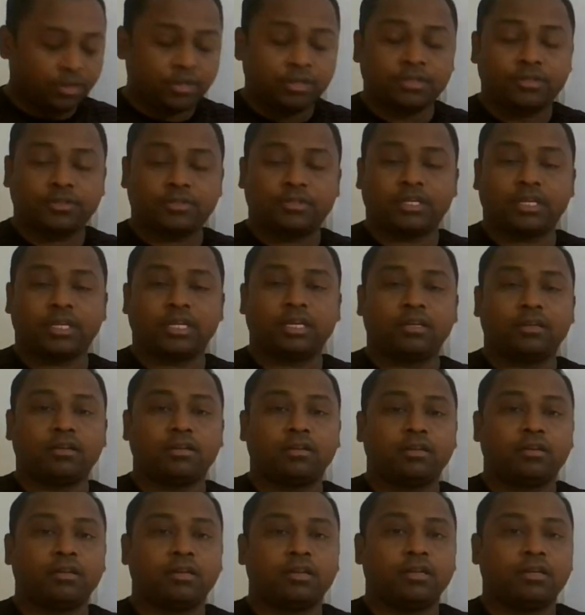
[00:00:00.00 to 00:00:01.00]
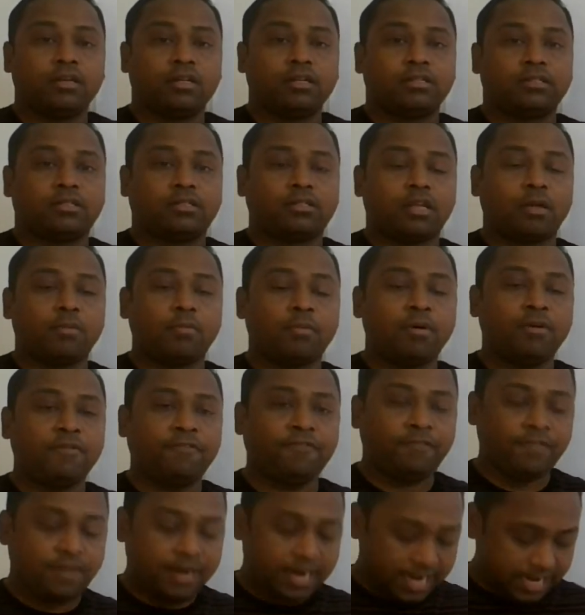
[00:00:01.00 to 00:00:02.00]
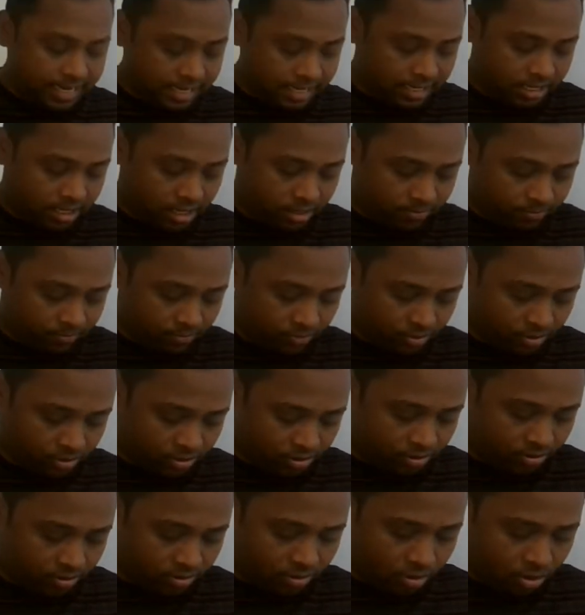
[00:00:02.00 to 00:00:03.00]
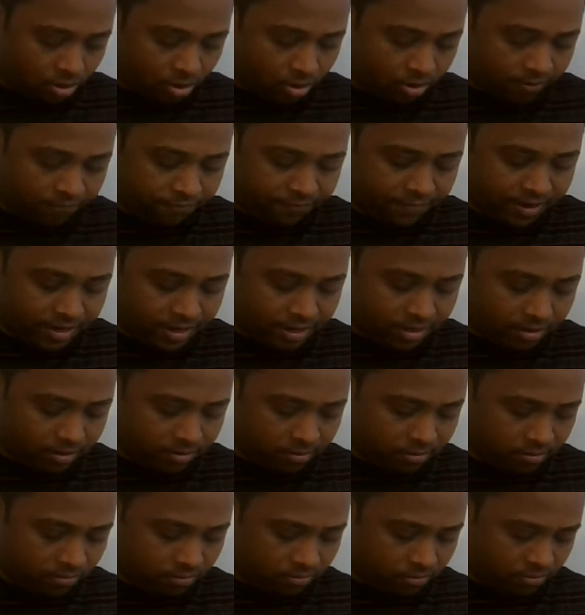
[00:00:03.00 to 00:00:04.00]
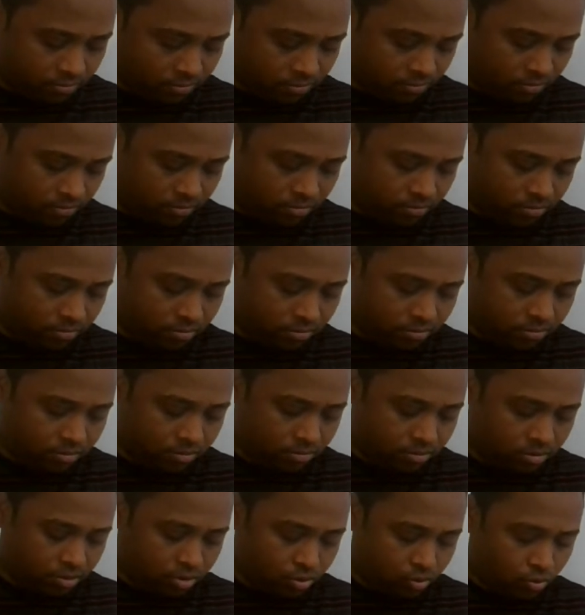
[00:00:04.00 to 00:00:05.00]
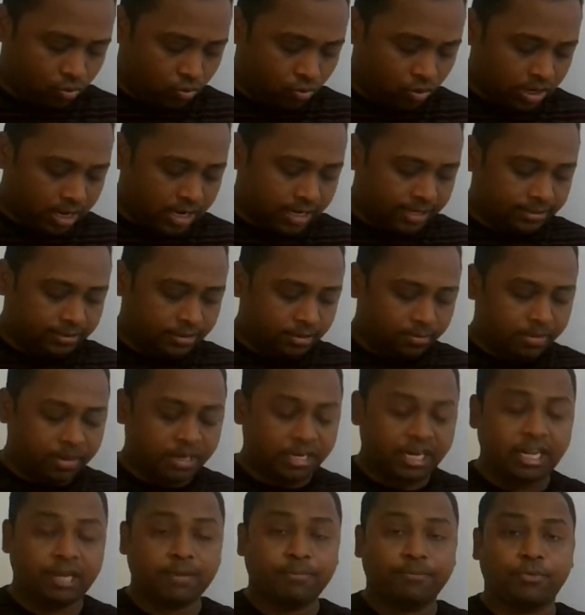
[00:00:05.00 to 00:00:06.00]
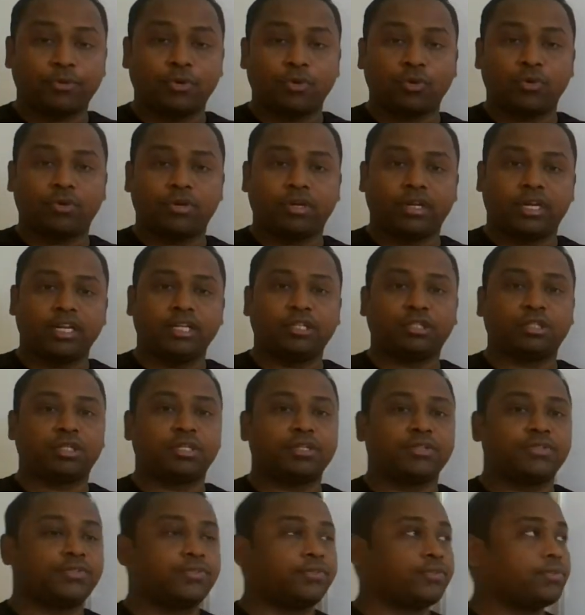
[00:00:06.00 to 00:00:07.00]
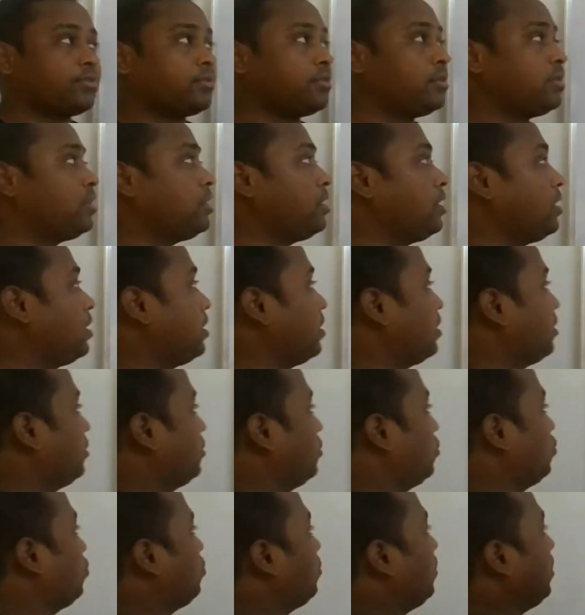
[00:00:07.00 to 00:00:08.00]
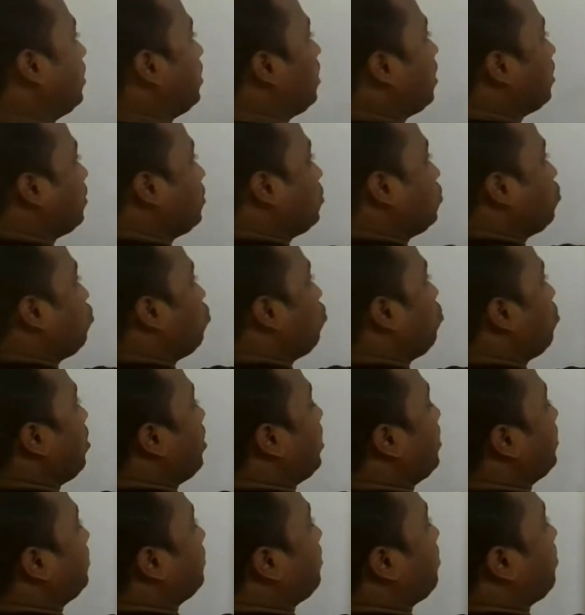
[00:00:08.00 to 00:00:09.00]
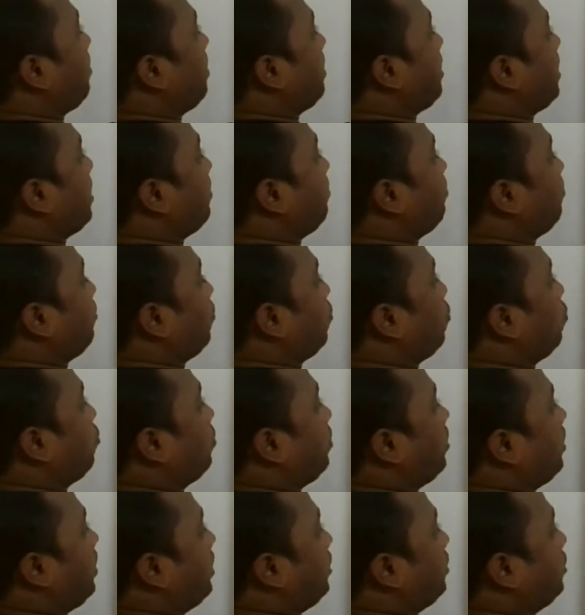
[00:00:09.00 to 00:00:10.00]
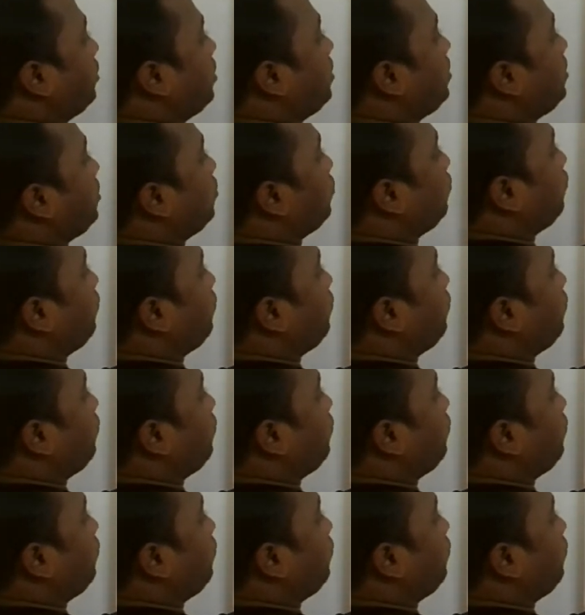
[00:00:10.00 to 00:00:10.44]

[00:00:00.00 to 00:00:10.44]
See, sum of n terms of n two arithmetic progressions. So there are two arithmetic progressions.